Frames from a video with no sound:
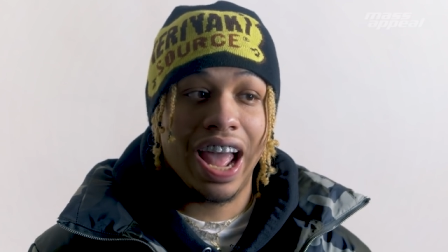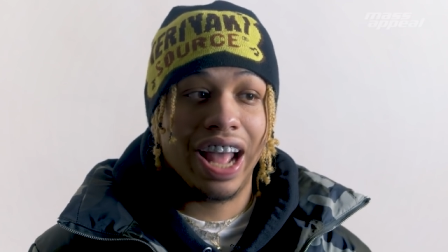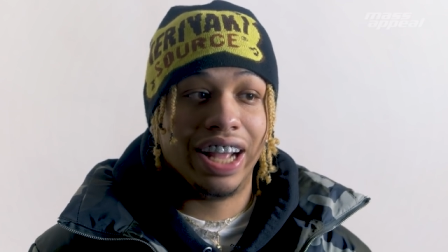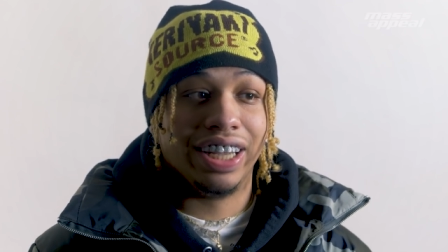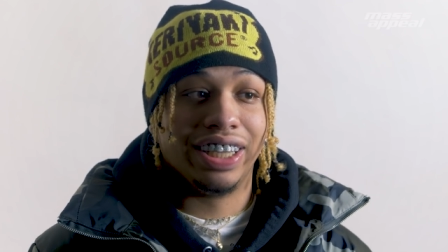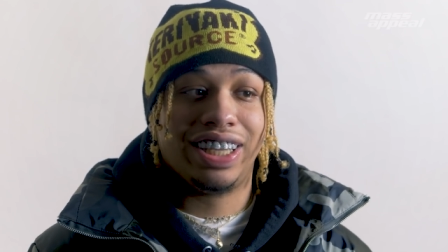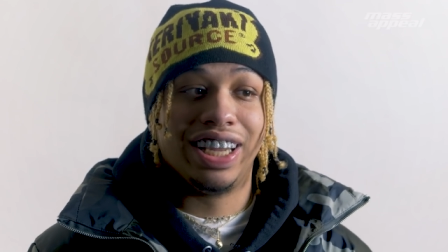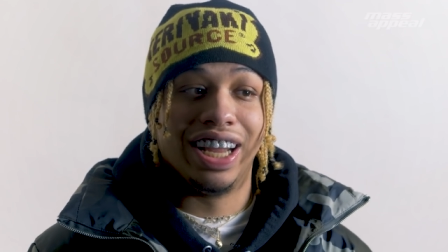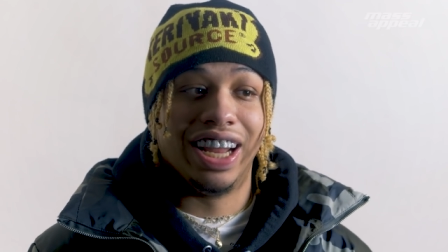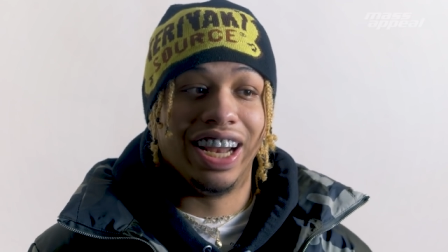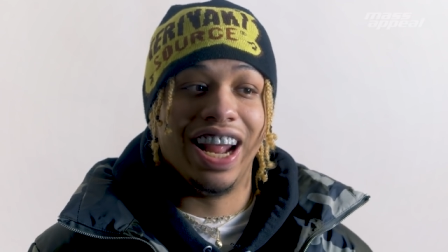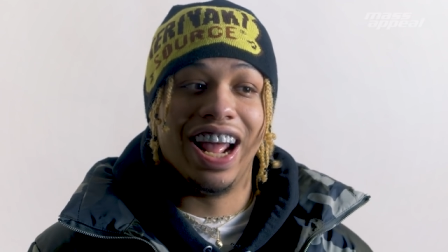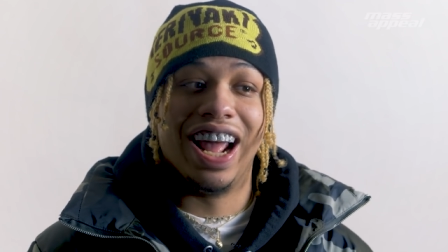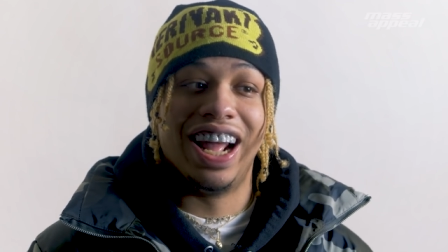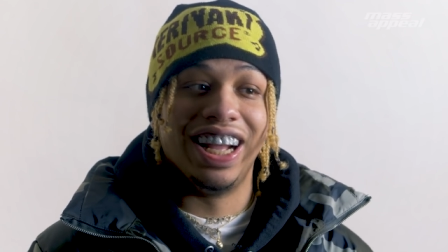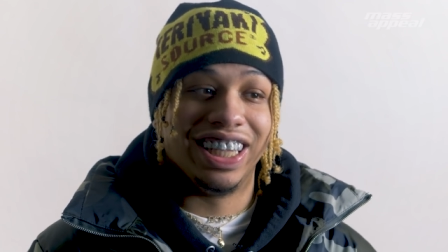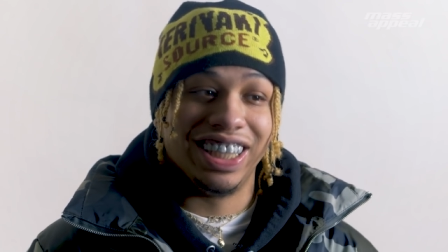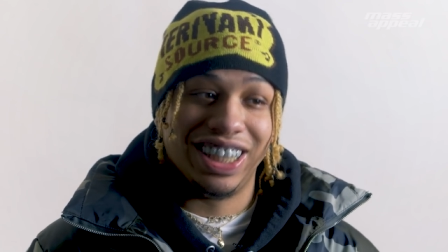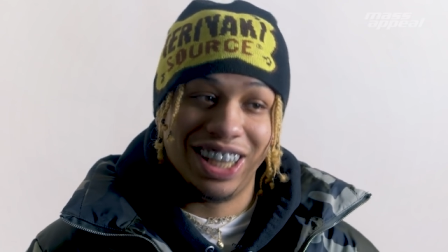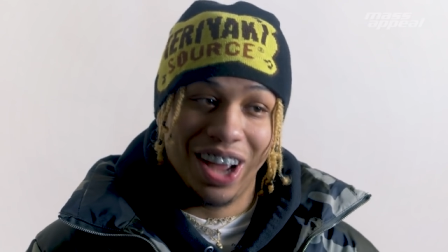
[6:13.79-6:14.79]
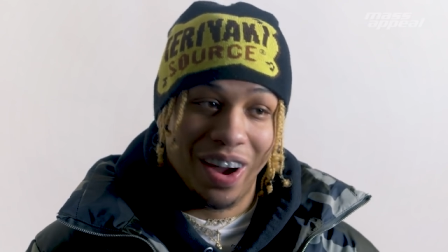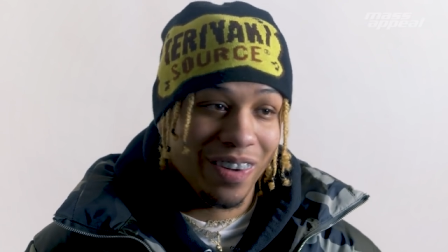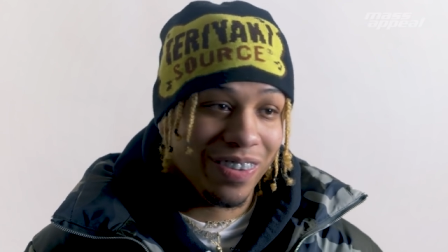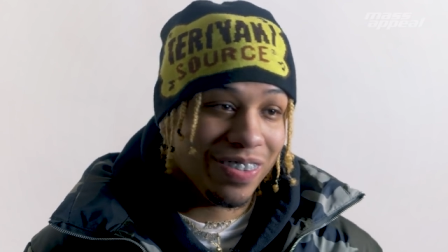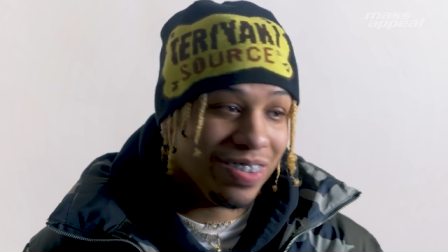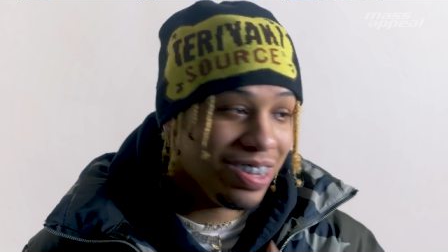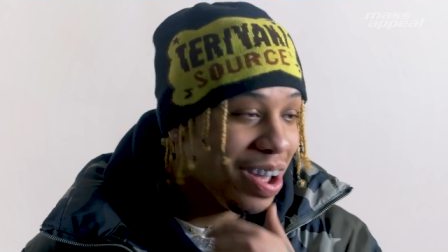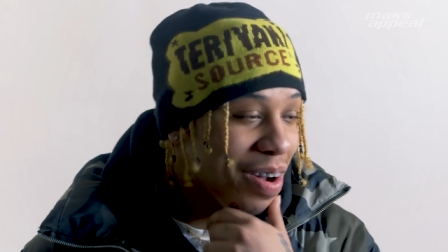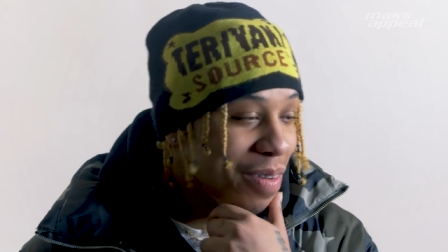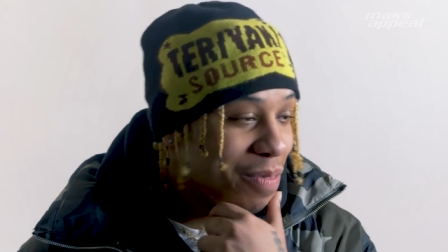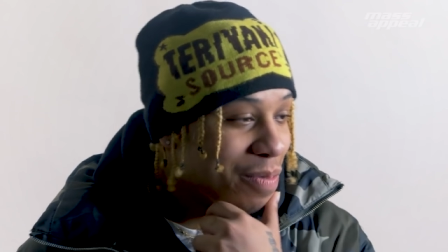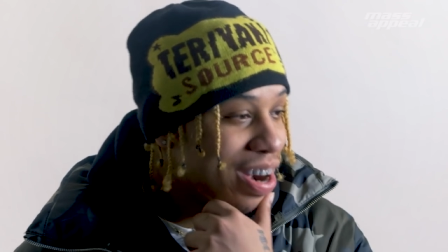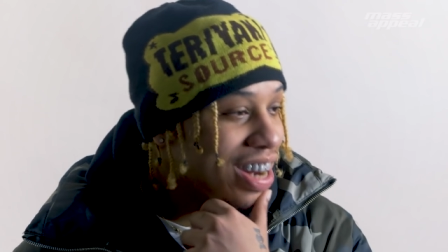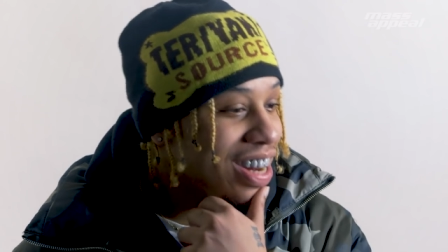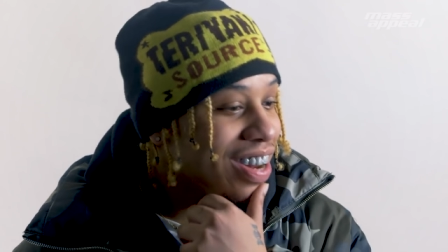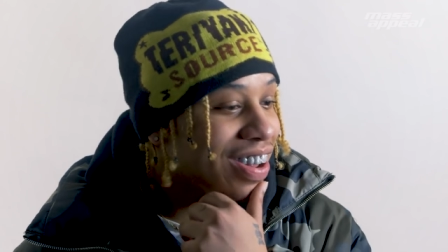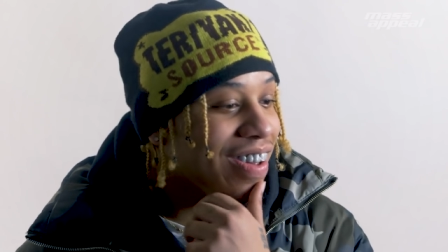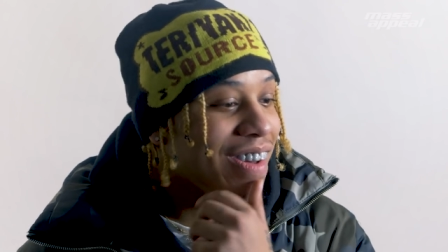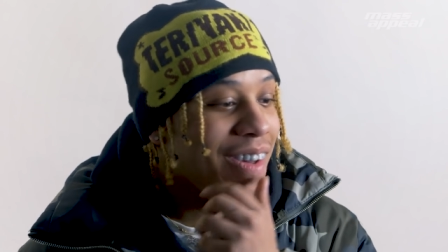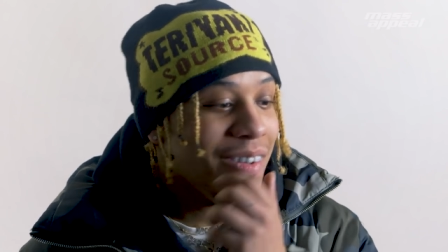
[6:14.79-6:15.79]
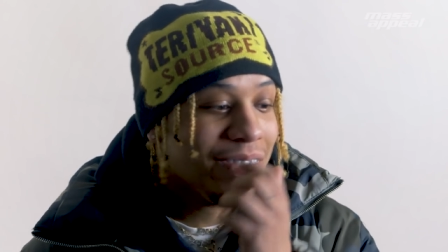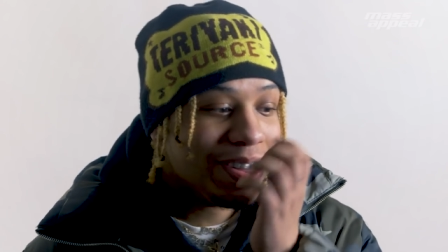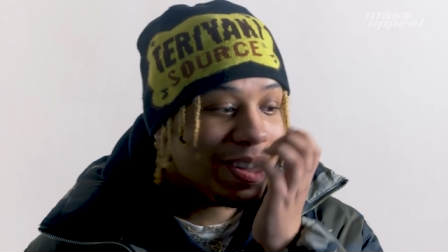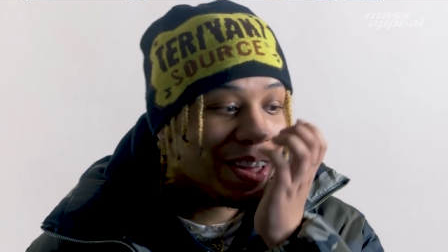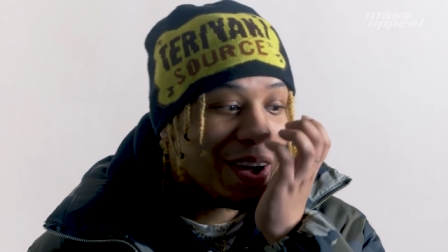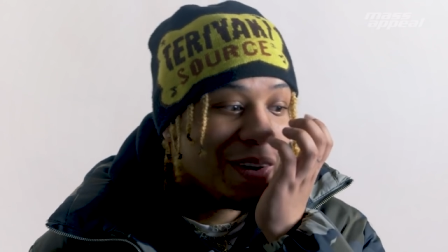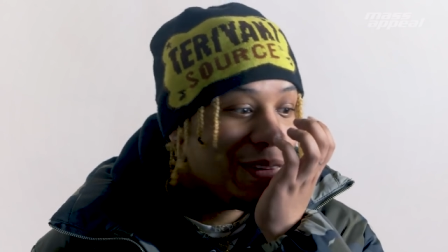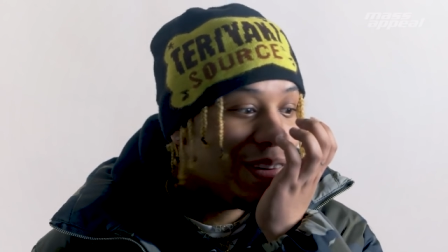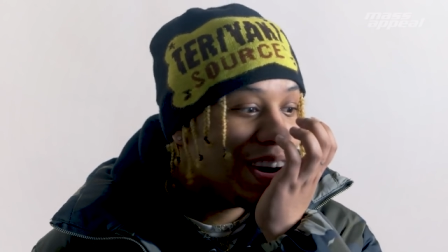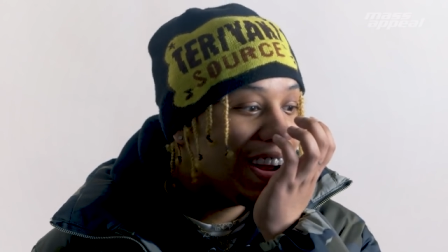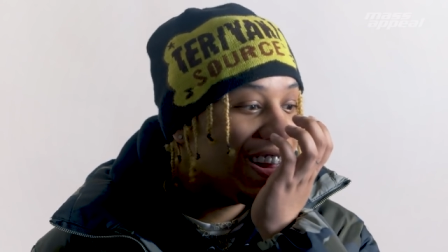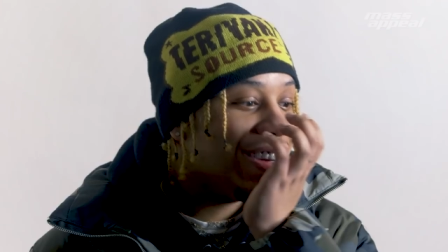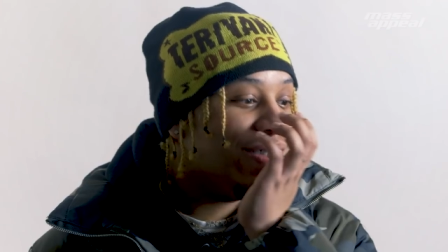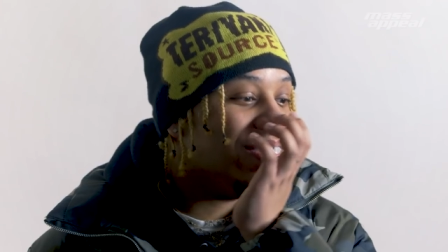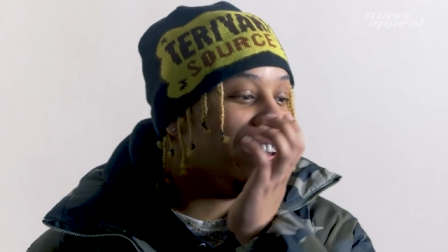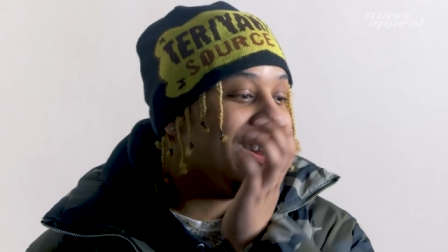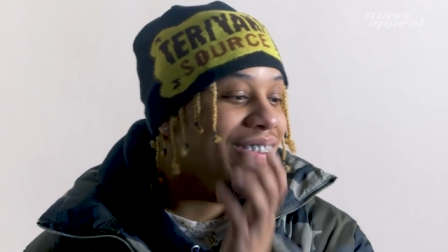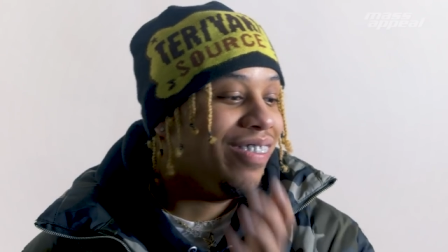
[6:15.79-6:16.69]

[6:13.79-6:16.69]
ass today. don't don't bring them. Don't wear them